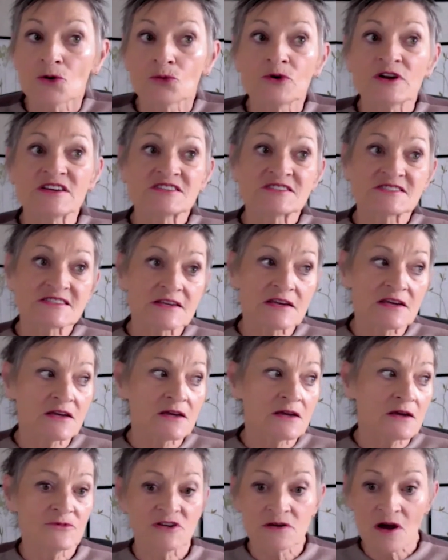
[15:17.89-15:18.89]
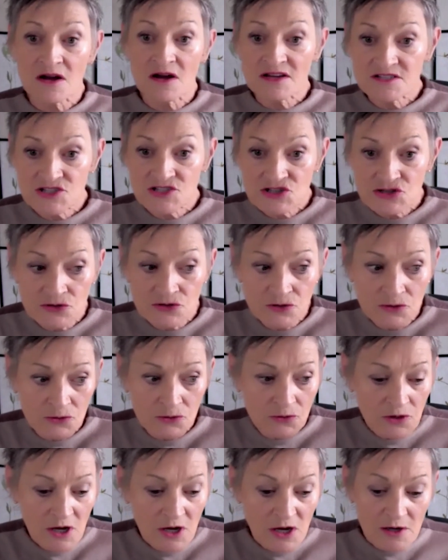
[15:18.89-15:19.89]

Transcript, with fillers: We see not to